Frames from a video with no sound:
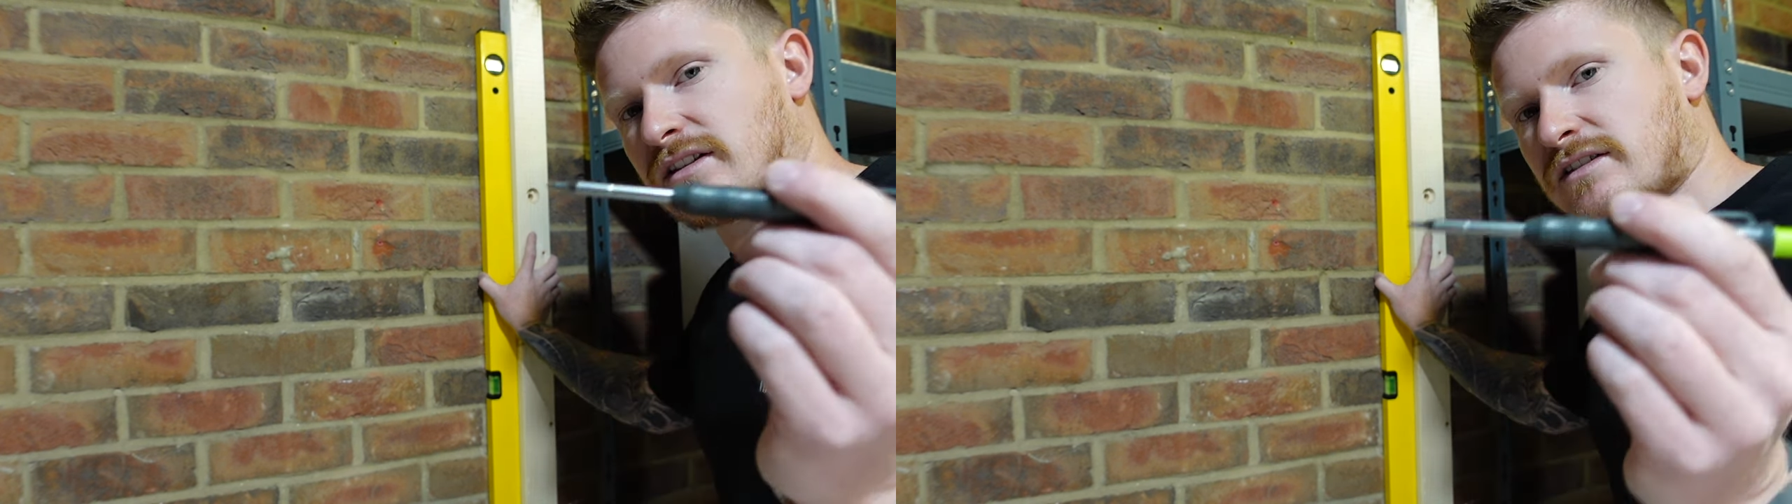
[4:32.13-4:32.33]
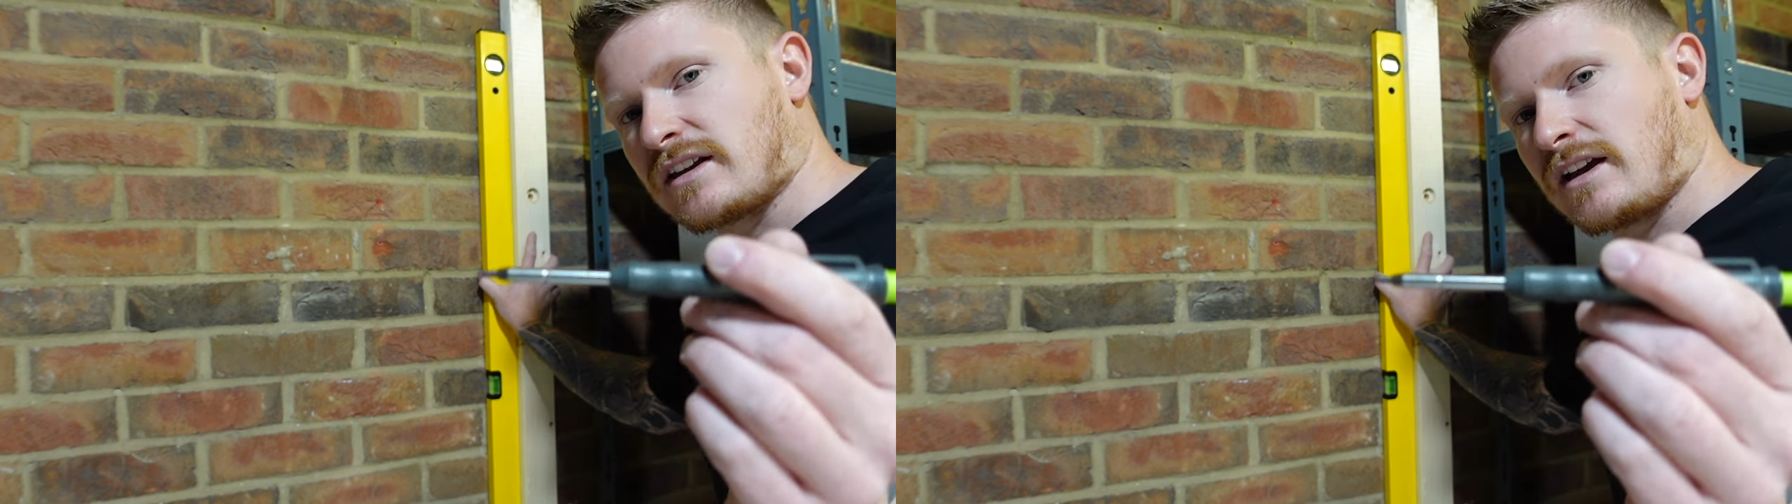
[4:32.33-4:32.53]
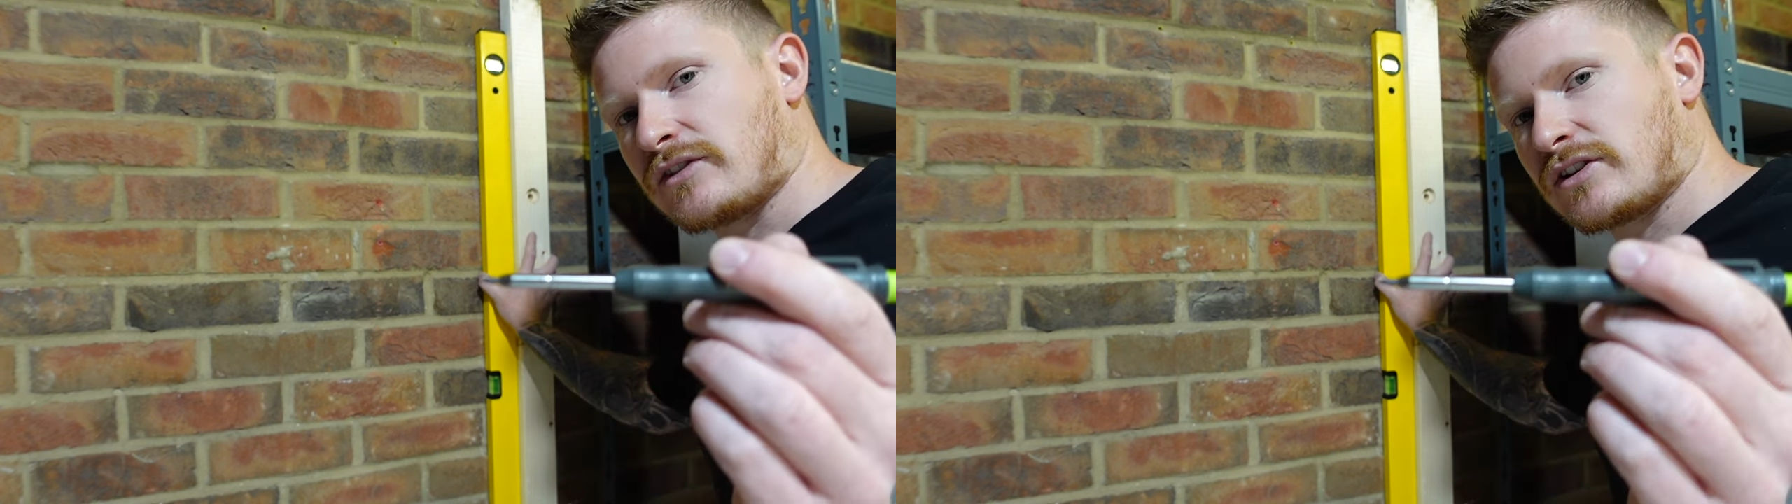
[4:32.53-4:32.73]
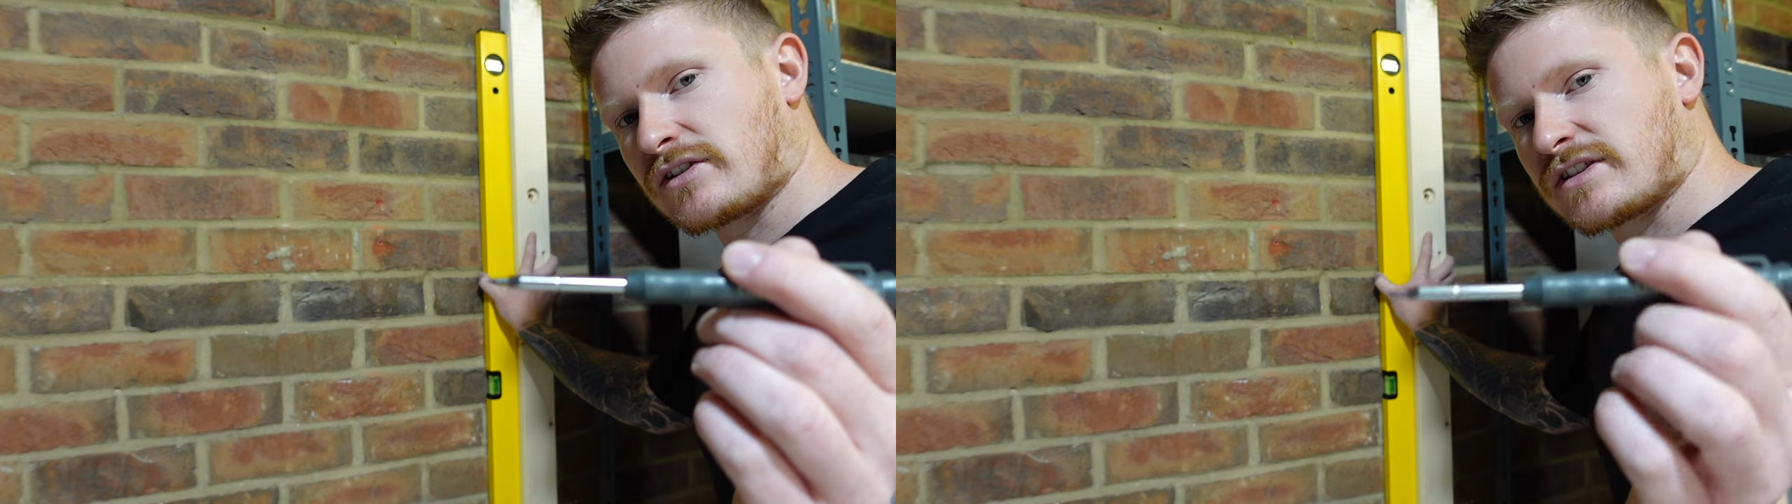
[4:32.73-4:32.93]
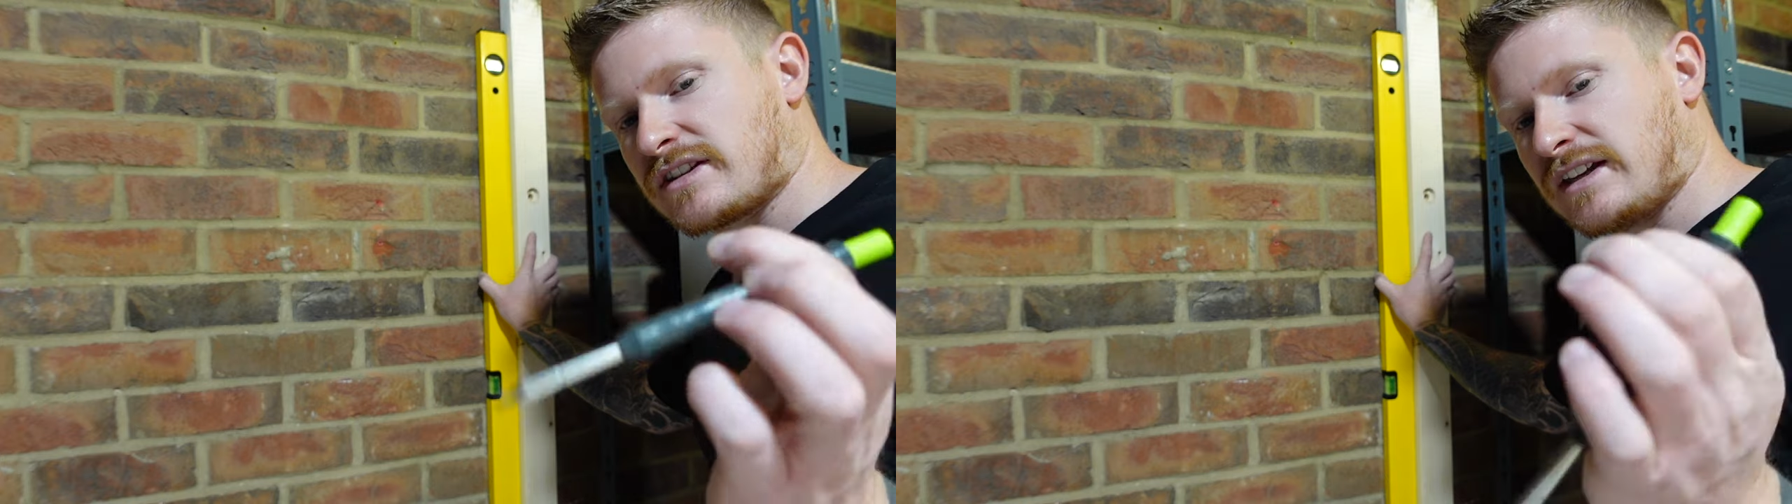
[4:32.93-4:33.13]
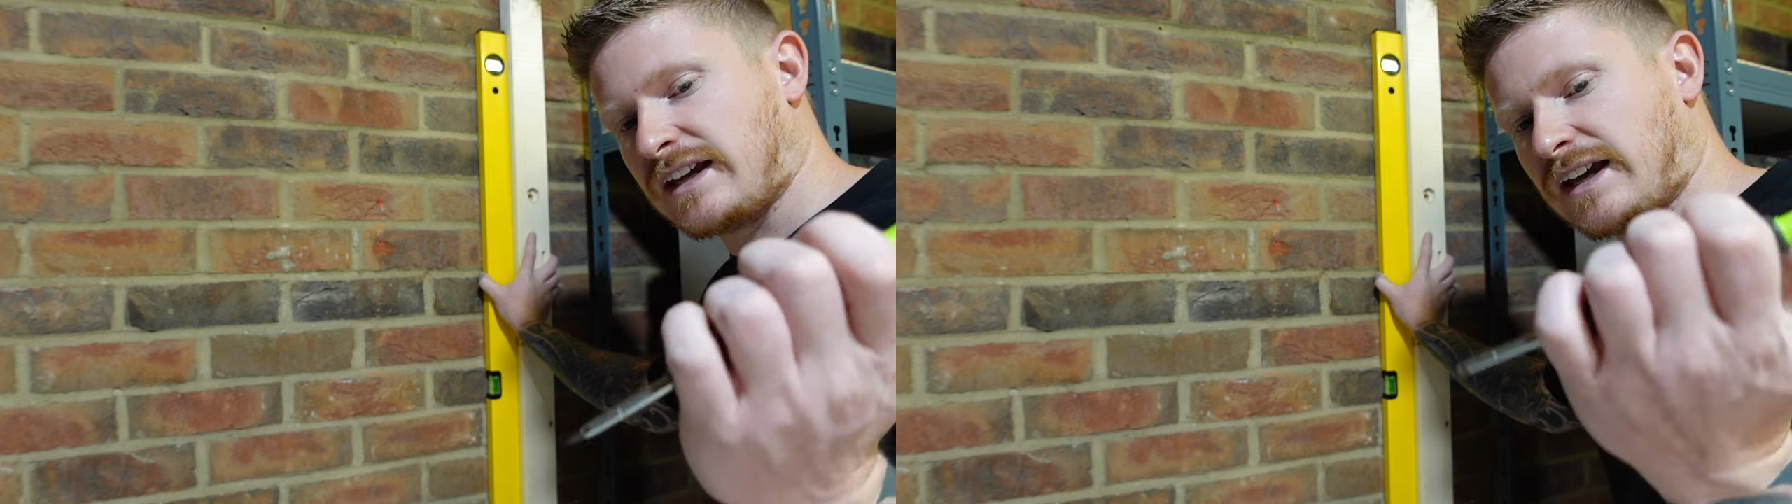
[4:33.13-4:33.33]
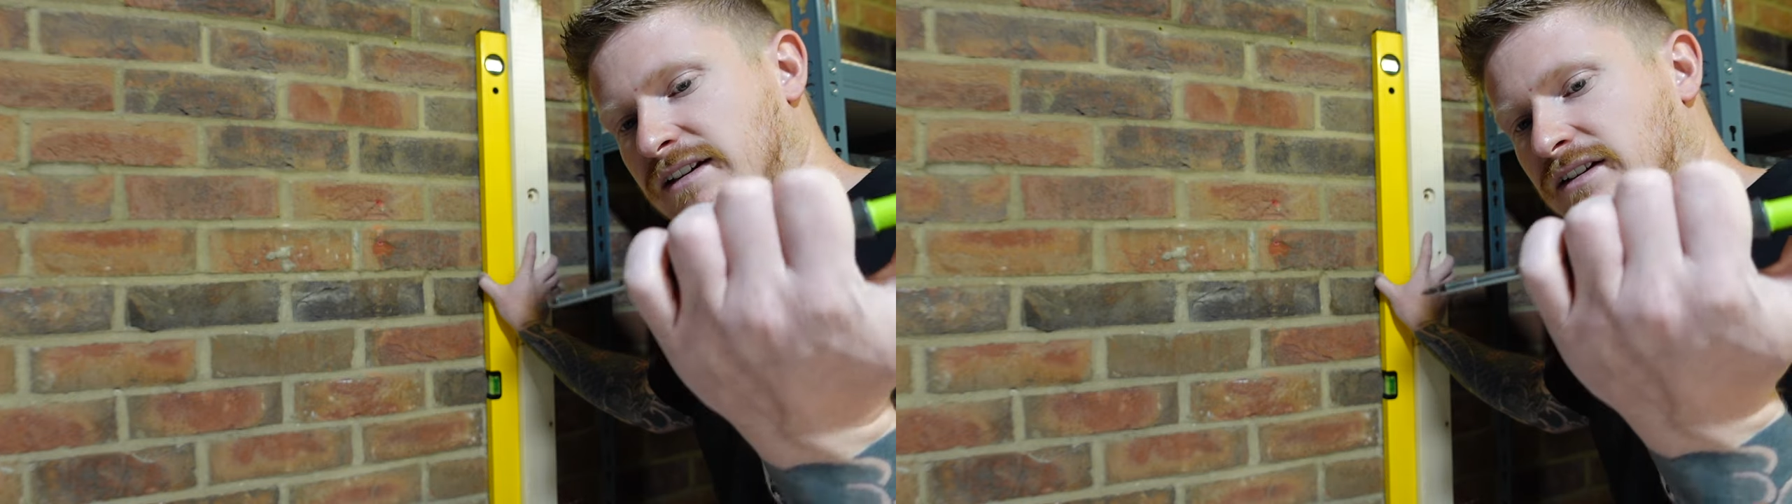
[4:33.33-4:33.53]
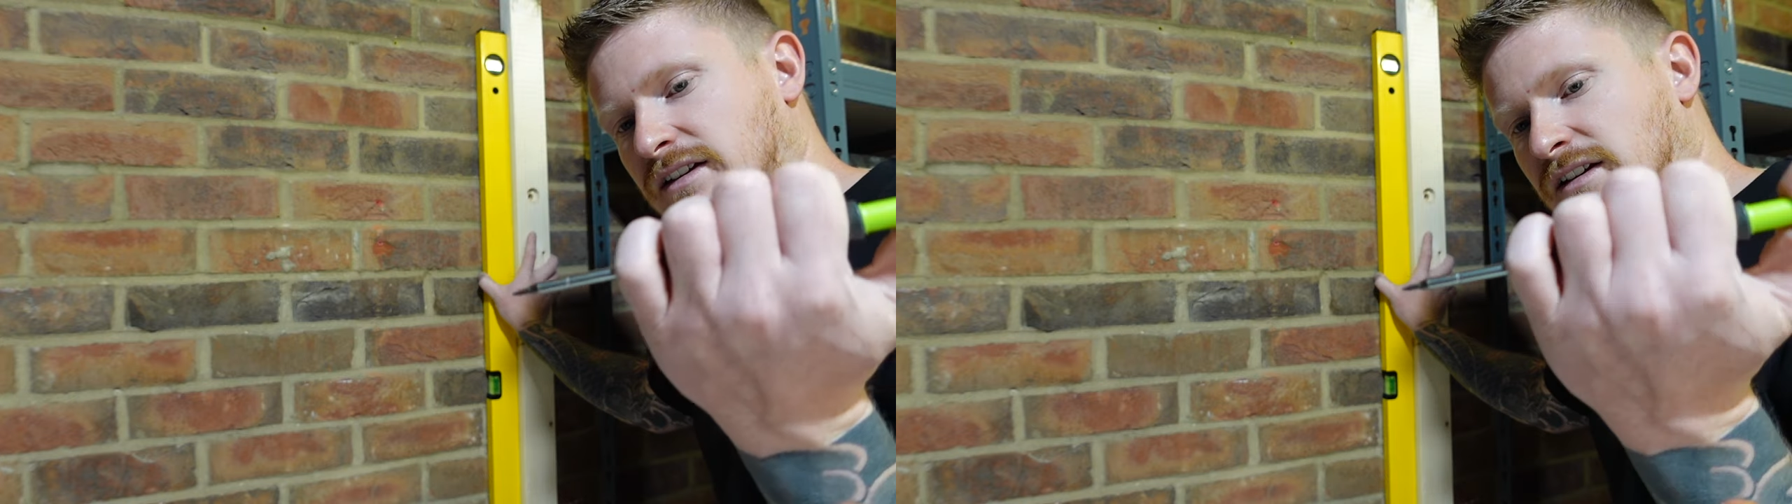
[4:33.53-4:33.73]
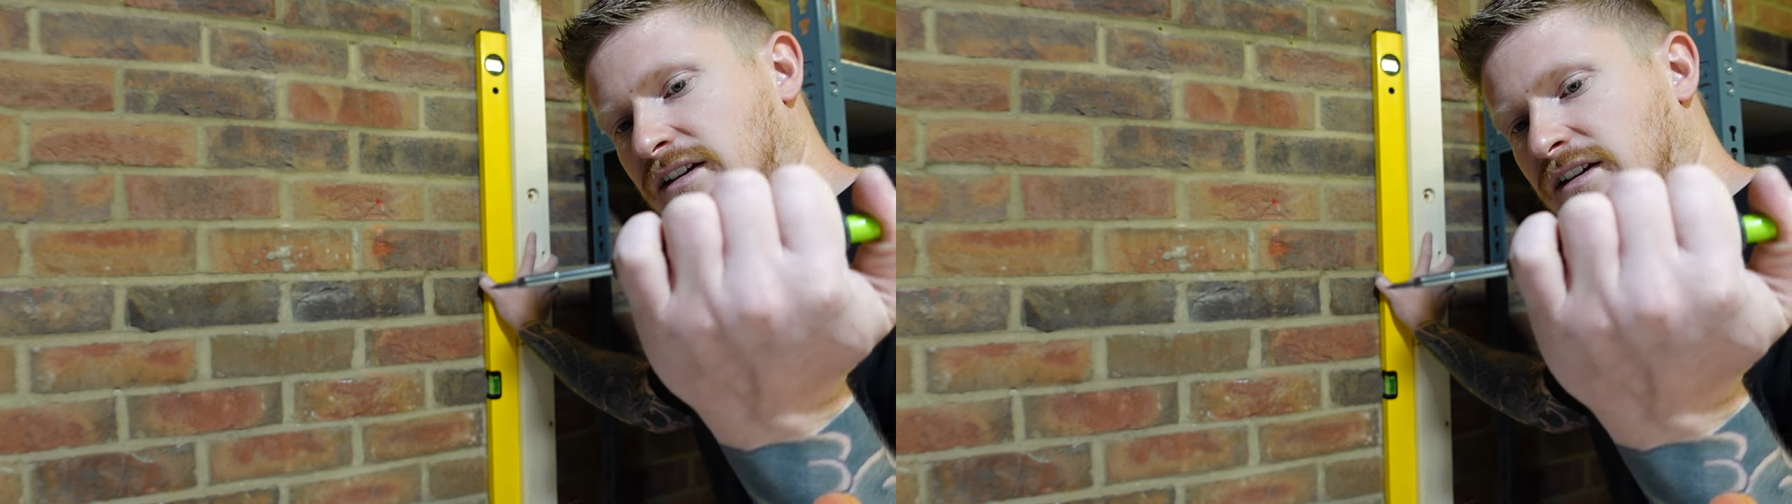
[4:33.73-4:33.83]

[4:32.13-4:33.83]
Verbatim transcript: is they have a nice thin end